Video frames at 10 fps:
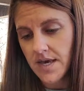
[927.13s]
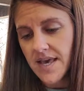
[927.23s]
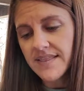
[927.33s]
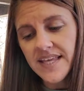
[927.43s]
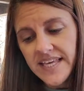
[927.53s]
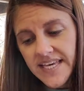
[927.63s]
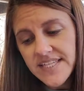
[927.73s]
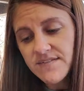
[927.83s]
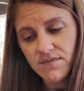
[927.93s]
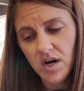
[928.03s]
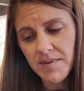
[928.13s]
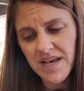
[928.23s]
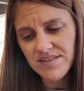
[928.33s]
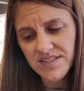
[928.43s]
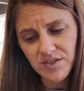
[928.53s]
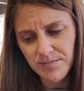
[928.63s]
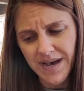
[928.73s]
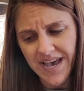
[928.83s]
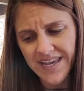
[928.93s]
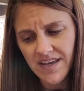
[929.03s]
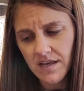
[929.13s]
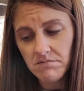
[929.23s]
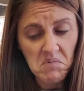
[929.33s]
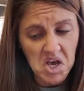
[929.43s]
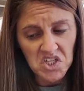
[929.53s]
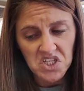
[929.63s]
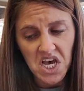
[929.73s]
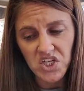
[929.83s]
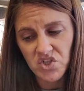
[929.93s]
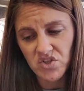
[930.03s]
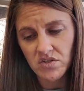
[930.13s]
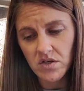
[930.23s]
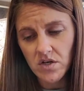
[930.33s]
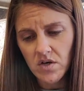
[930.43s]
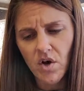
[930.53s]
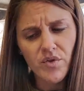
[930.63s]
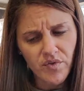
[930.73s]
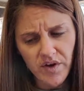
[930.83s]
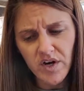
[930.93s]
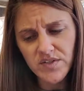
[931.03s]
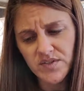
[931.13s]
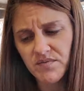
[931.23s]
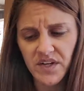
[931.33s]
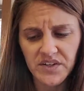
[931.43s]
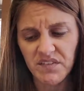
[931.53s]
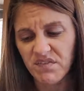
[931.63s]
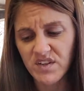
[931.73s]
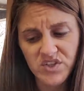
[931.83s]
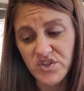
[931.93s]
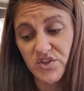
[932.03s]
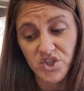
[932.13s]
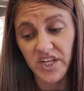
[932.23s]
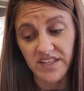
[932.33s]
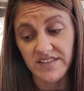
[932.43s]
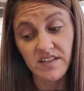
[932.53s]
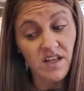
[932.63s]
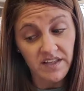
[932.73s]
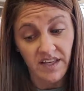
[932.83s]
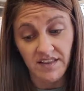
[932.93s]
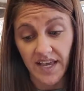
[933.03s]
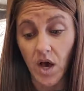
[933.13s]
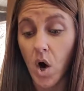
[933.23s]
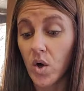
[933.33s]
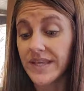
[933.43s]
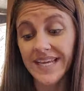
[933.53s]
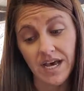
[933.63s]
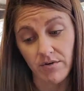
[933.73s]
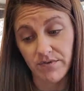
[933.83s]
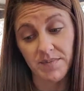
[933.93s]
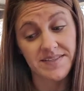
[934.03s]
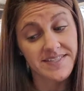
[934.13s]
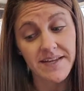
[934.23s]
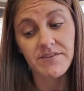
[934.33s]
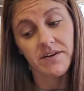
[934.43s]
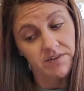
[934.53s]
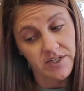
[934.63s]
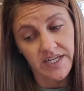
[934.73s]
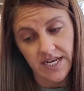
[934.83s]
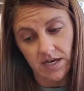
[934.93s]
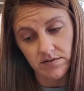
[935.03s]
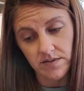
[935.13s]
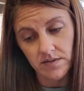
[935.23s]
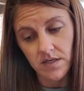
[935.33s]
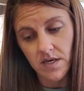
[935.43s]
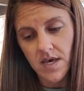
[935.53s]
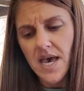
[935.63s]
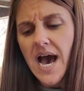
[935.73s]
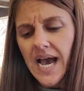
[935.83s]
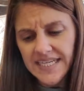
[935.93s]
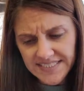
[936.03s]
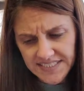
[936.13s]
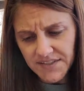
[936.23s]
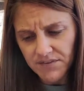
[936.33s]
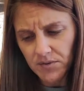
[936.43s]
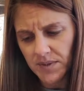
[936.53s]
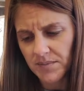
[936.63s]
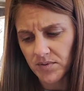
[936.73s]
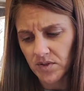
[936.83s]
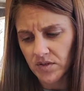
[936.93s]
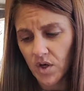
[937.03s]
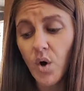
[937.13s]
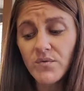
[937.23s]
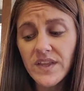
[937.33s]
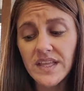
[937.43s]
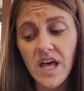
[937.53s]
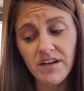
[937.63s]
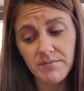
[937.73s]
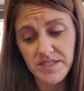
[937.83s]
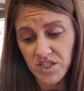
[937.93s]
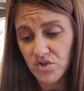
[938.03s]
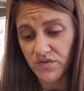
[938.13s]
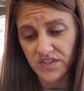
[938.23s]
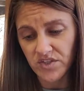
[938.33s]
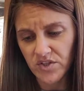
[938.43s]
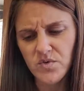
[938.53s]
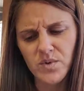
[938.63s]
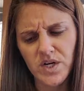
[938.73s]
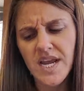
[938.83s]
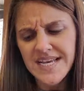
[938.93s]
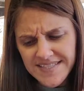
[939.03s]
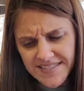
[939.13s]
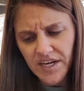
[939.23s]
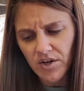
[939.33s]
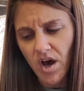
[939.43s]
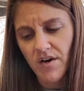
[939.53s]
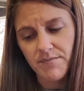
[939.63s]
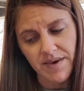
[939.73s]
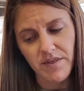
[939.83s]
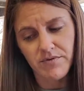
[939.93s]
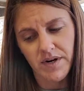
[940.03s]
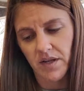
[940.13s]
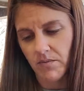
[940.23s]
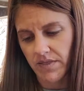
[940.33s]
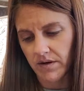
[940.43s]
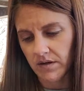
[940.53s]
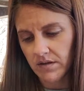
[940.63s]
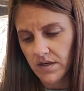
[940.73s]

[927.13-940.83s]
The kids' farmhouse nearby, untouched, although there are some very flustered chickens clucking like all get out from the safety of their henhouse. I see few people. Hopefully a lot of potential visitors were scared off by the threatening weather.